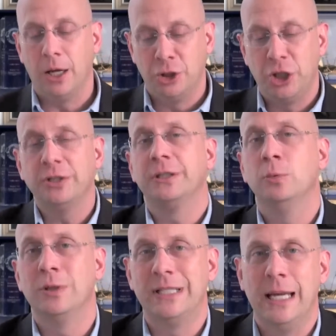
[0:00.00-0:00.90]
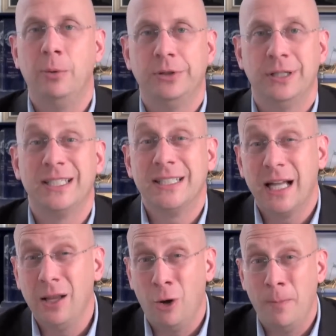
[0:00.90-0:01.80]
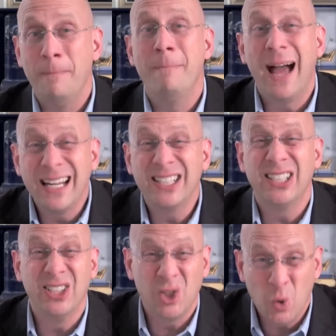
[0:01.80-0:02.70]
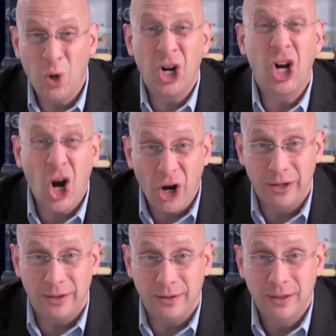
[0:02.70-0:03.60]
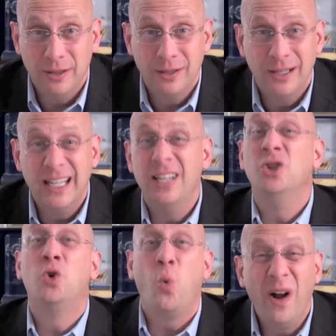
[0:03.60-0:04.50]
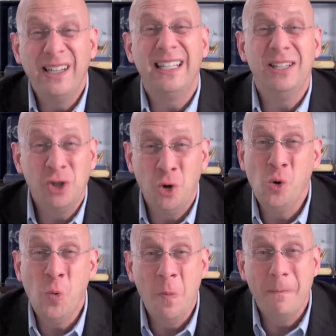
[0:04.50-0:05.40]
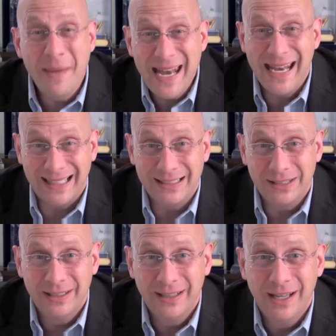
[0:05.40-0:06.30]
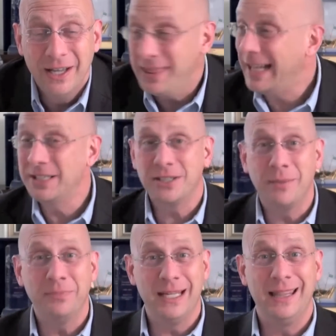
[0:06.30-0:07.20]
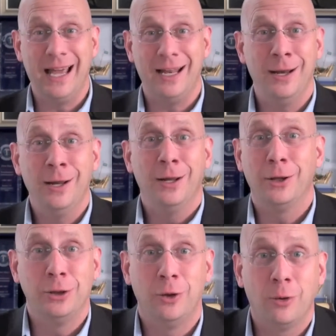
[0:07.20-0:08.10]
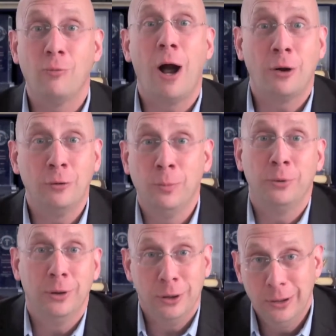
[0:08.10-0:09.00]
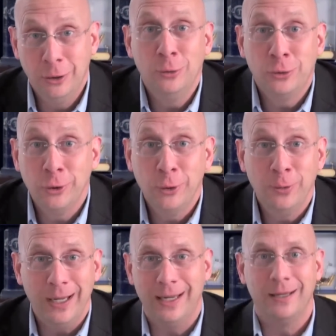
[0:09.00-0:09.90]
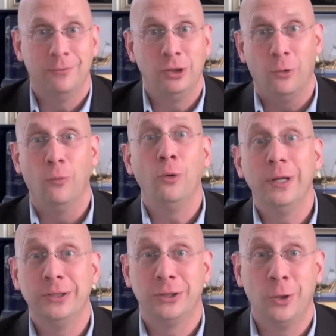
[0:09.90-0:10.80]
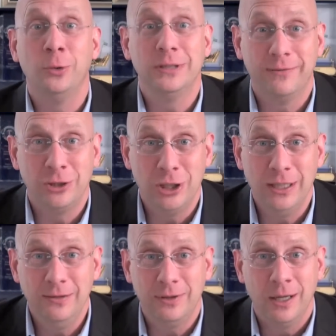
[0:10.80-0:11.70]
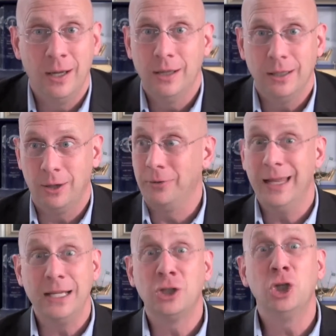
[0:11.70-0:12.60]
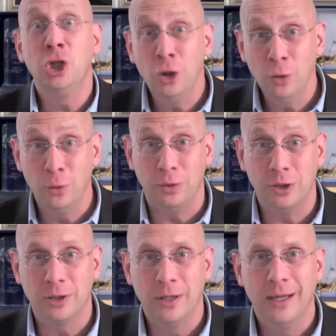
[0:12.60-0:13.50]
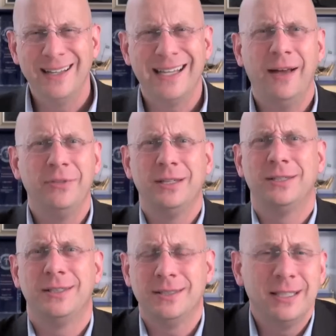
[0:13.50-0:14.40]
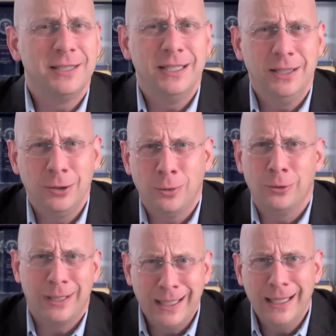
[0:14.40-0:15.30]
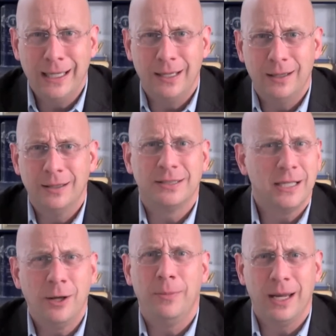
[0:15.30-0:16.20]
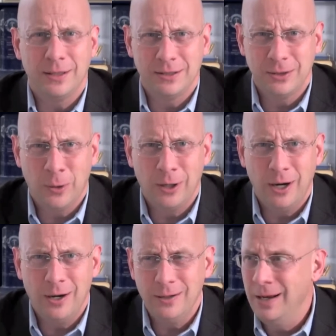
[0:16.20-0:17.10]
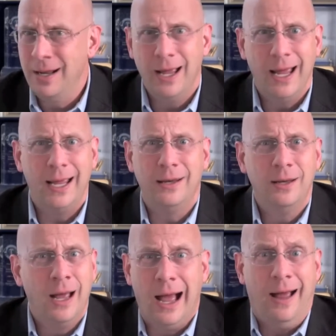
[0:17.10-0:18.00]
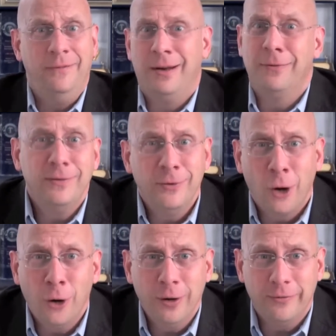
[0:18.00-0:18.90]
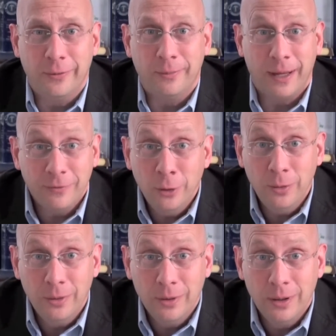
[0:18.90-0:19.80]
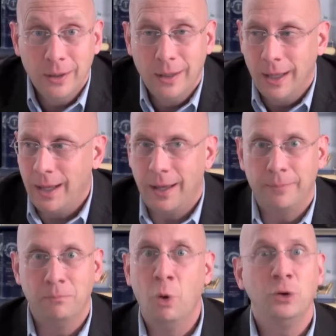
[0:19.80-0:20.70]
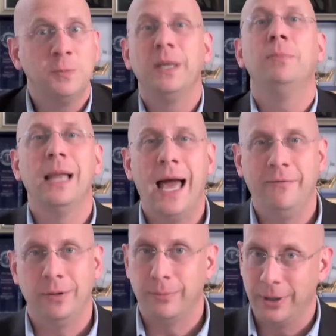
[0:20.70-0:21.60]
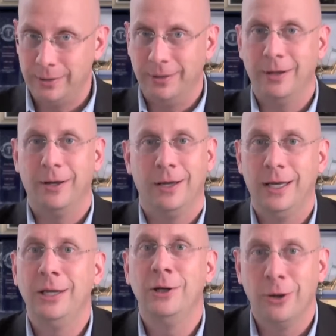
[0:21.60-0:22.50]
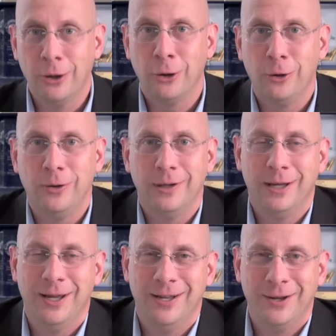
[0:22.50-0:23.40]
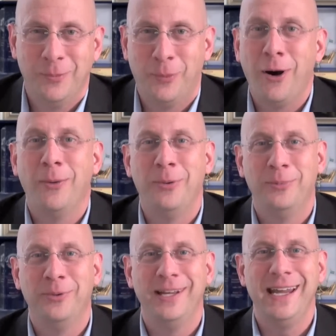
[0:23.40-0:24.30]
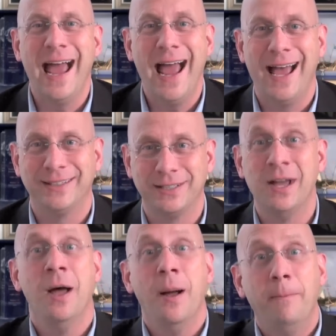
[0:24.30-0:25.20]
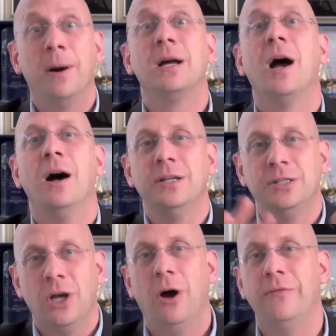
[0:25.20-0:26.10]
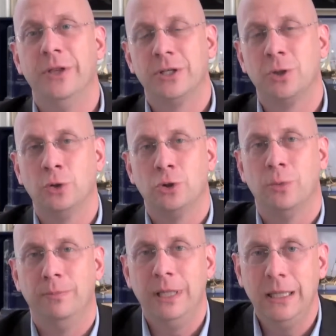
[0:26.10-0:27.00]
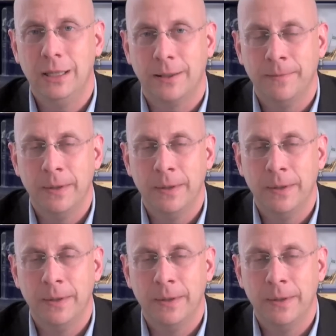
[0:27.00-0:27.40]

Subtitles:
Justin was able to sell out Madison Square Garden in 22 minutes. That's something that the rock group U2 and the Rolling Stones have achieved. That's huge. To have this 16-year-old kid sell out Madison Square Garden, and I've never even heard of him. Have you? Most people haven't, but any young girl probably has because of the social media.